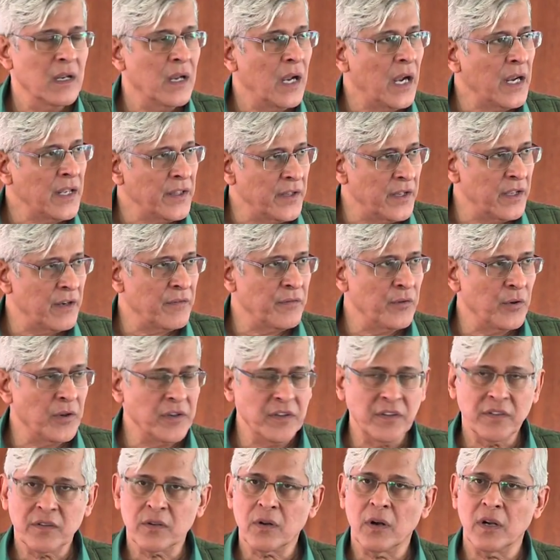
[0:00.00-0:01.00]
and therefore
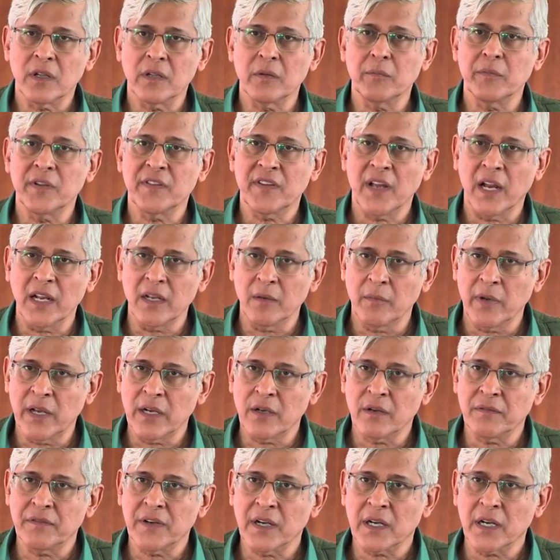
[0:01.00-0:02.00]
he's called the missile
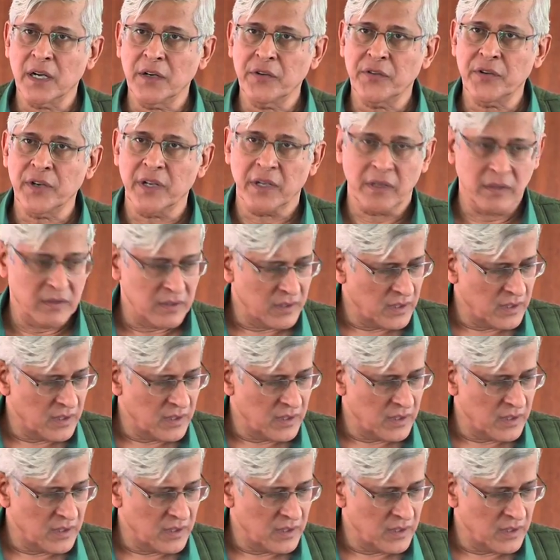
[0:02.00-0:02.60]
man of our country.